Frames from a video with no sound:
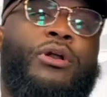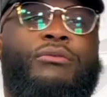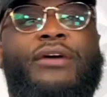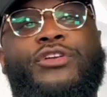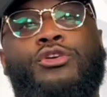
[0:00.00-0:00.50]
of
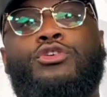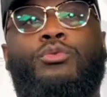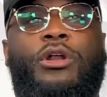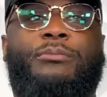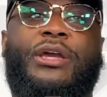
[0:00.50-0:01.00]
revenue, you
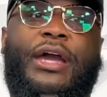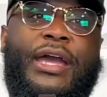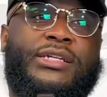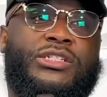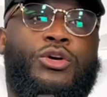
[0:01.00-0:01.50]
want to be an
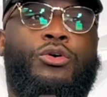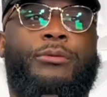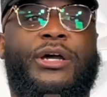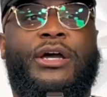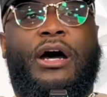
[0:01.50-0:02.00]
S-Corp.